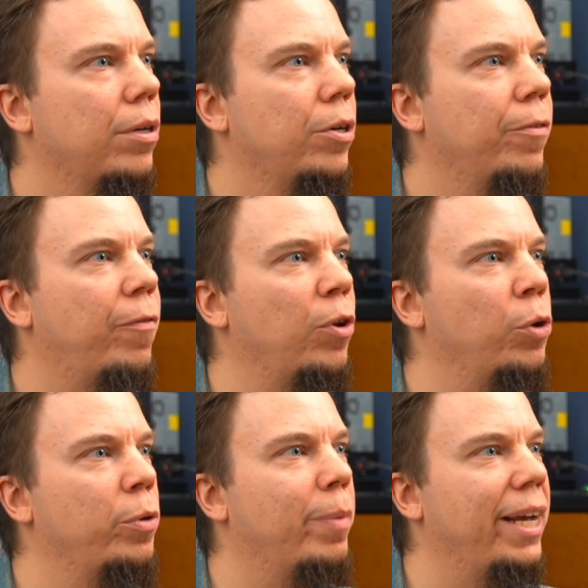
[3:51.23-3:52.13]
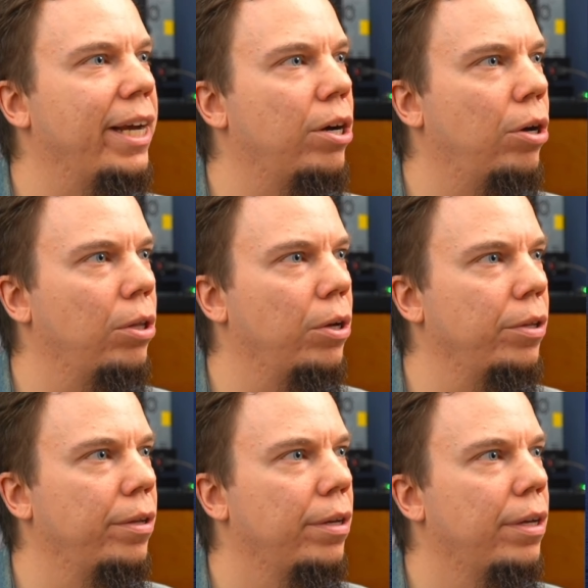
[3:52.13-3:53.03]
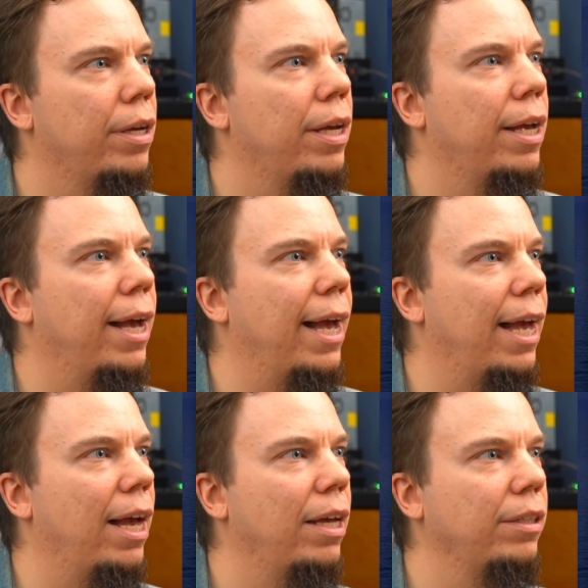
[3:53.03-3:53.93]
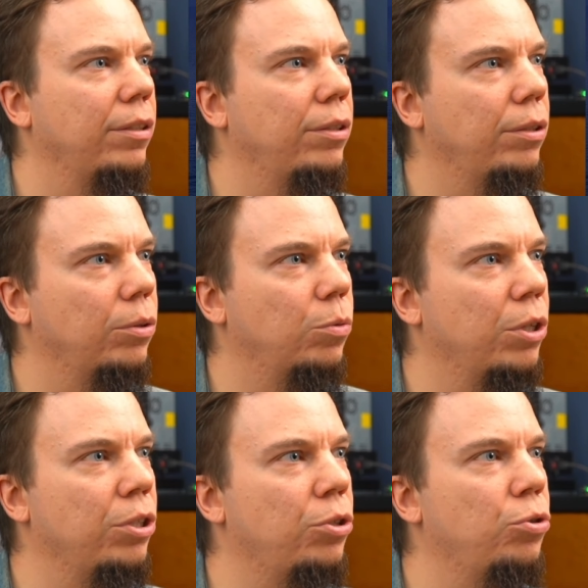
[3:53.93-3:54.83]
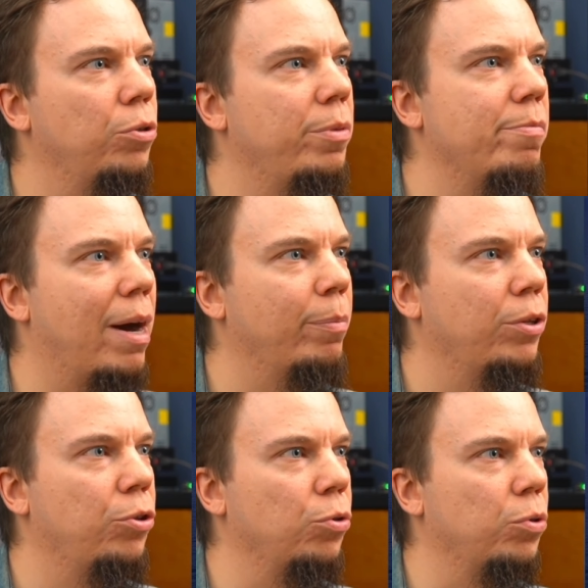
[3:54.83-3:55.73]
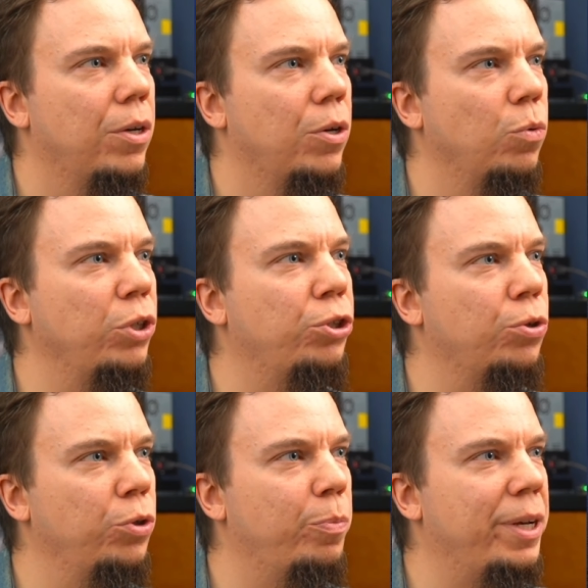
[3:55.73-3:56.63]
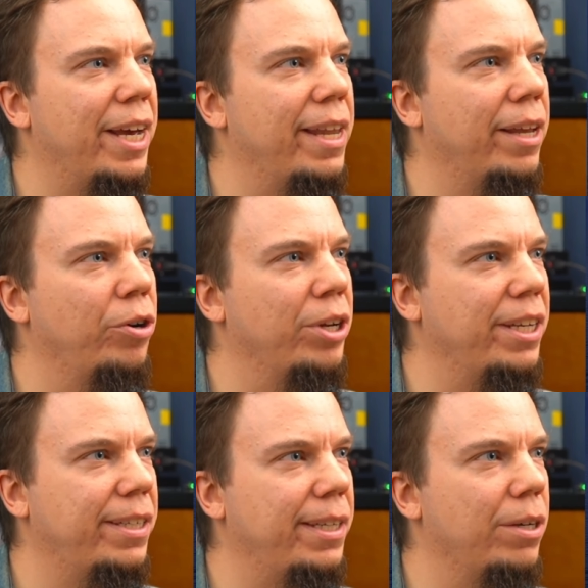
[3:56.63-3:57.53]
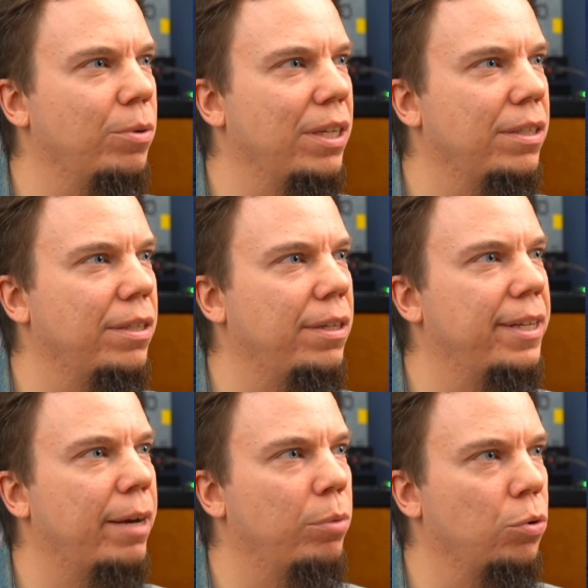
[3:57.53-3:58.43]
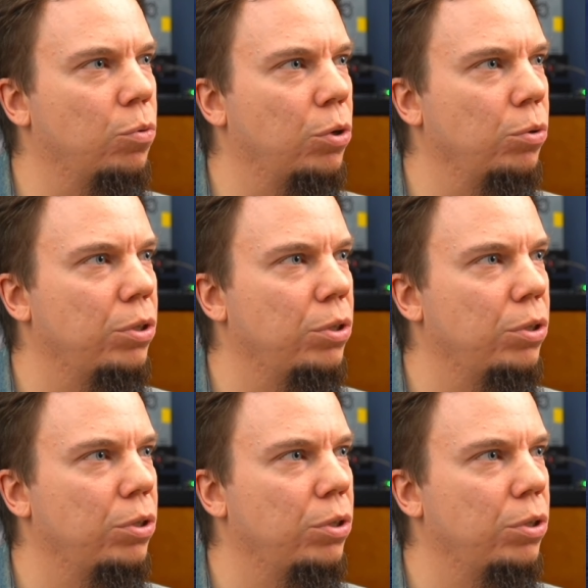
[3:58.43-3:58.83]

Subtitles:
followed by a colon and what it should be mapped to, which could be another key sequence in double quotes.